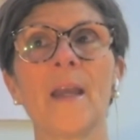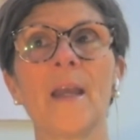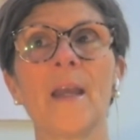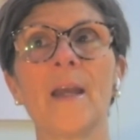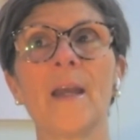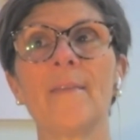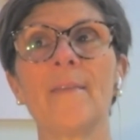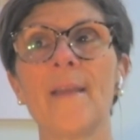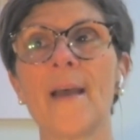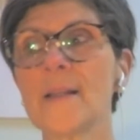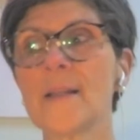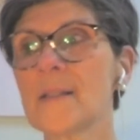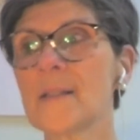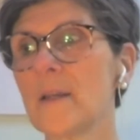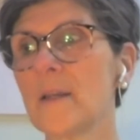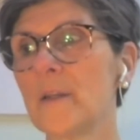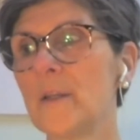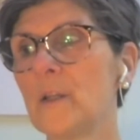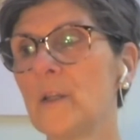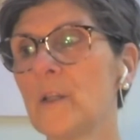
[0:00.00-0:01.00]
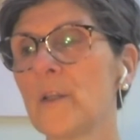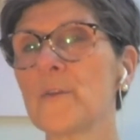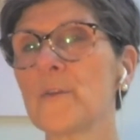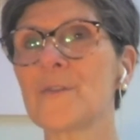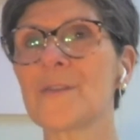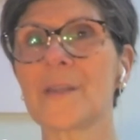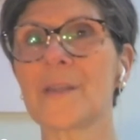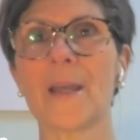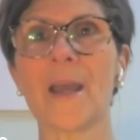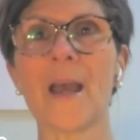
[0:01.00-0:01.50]
And that's how you
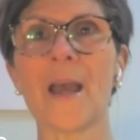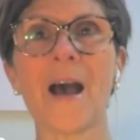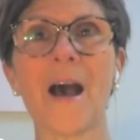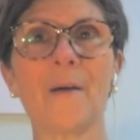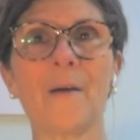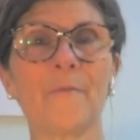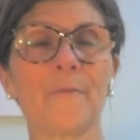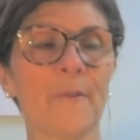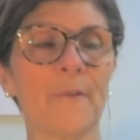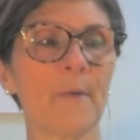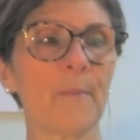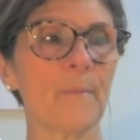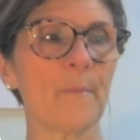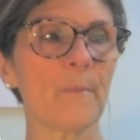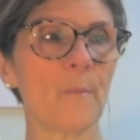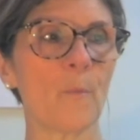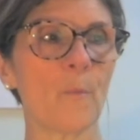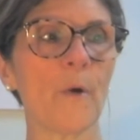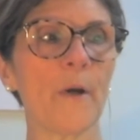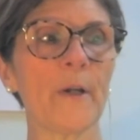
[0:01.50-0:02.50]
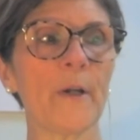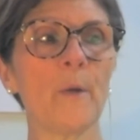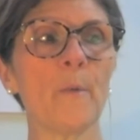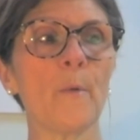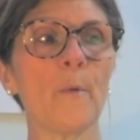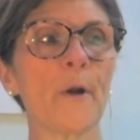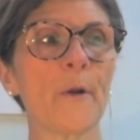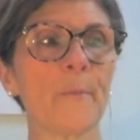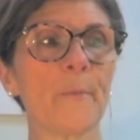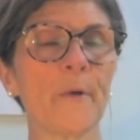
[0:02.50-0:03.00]
close the gap from where
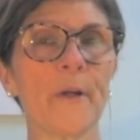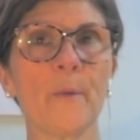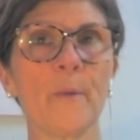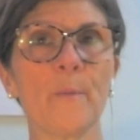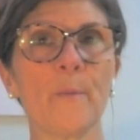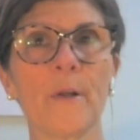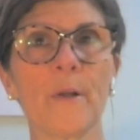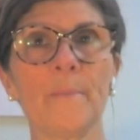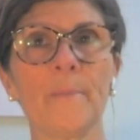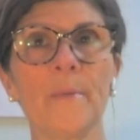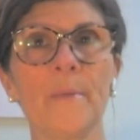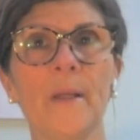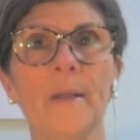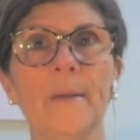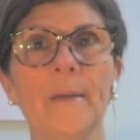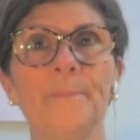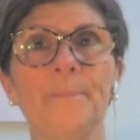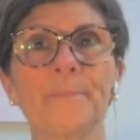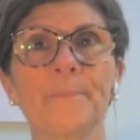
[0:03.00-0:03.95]
you are to where you want to be.